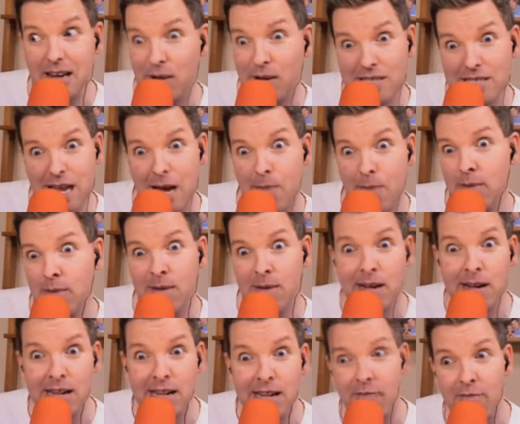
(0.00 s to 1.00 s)
that's happened to me in
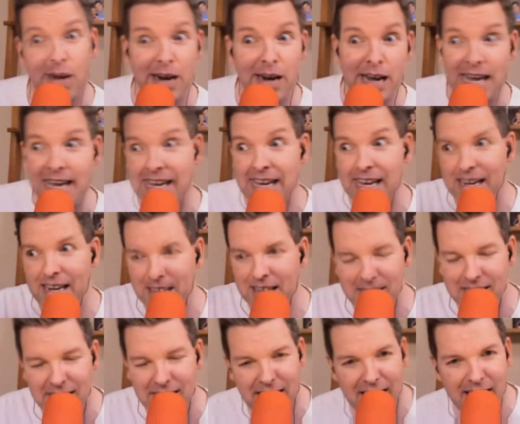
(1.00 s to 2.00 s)
my life, but I ain't getting
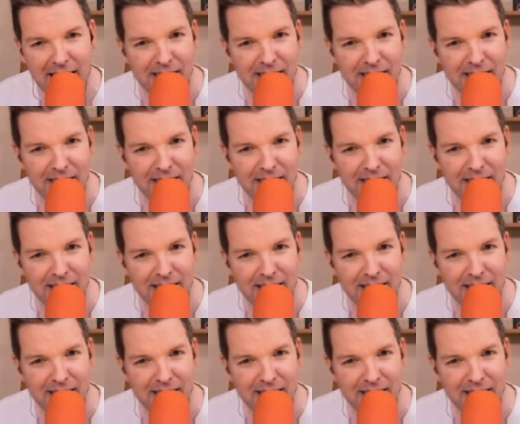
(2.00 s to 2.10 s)
into that.